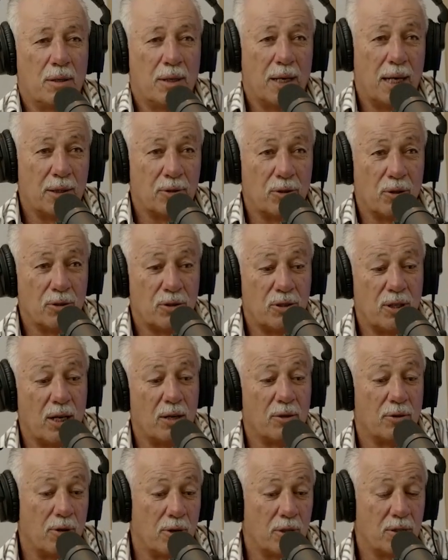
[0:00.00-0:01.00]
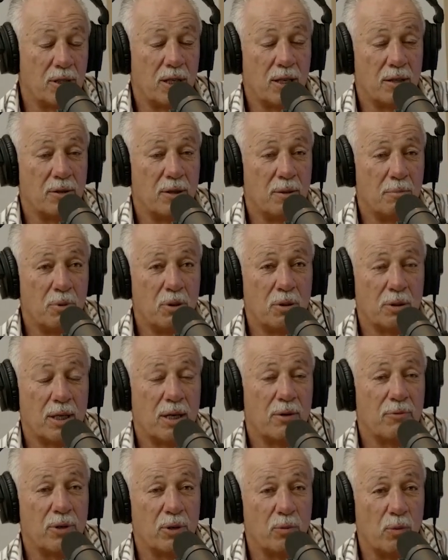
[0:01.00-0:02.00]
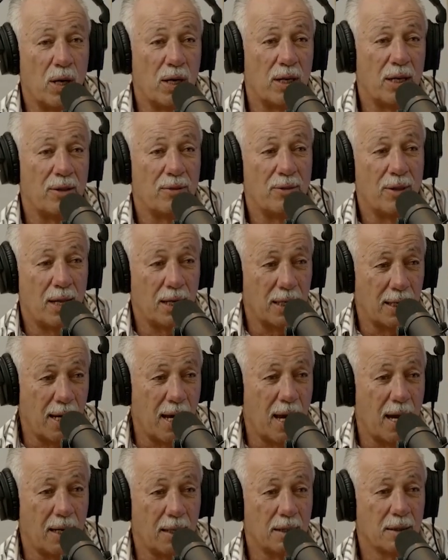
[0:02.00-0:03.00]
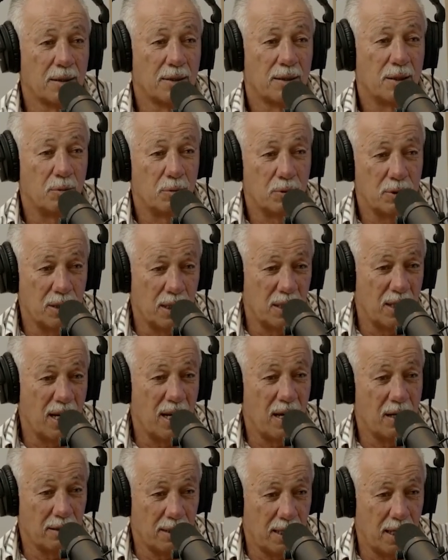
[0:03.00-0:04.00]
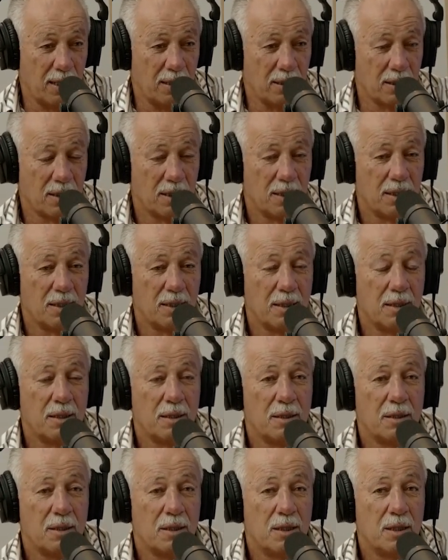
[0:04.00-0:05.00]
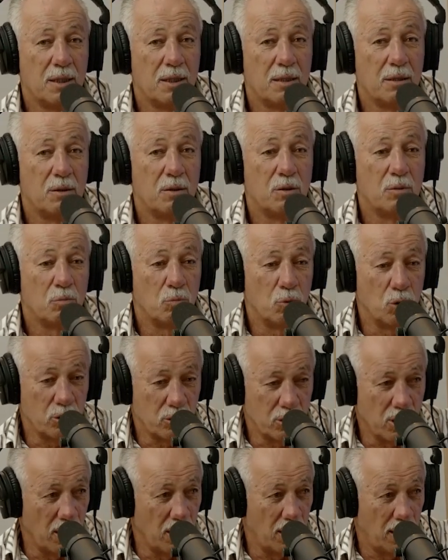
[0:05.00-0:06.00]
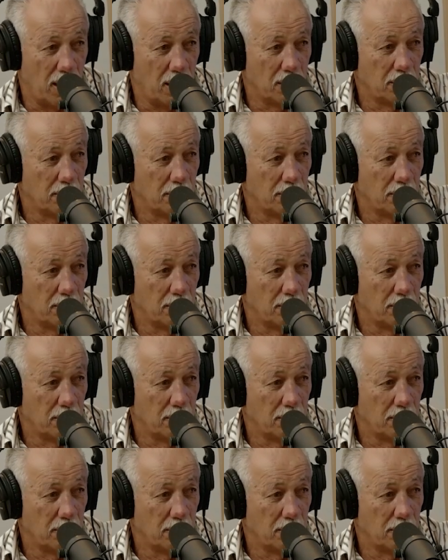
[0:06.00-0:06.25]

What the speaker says: as I said, and I said in the book, everyone in the gang that was in our gang would kill you.